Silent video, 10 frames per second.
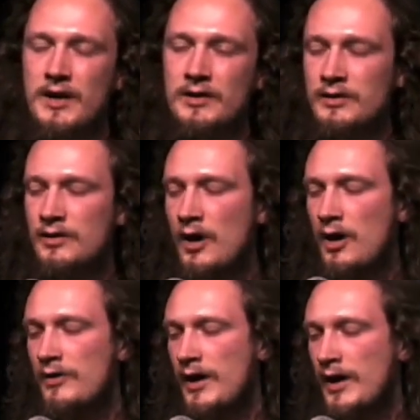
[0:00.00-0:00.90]
and
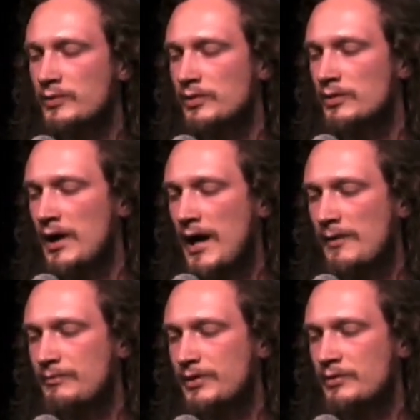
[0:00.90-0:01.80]
all that will
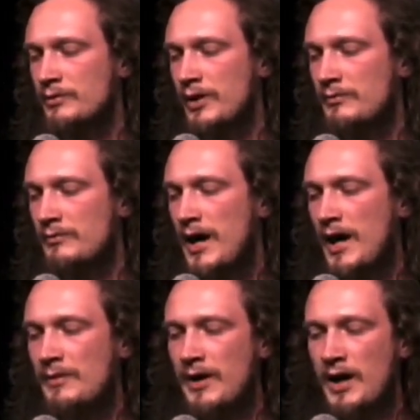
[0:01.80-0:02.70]
happen when
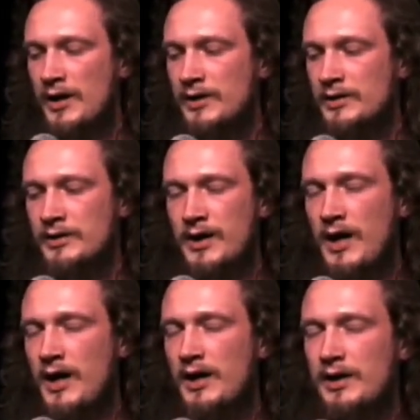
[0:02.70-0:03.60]
my body
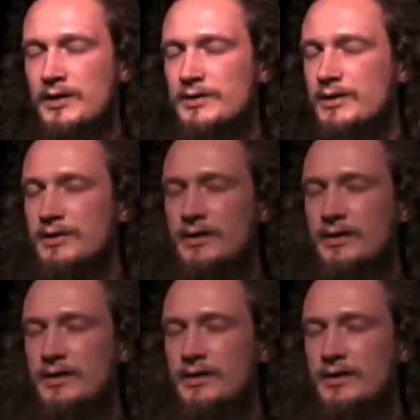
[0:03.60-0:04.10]
dies is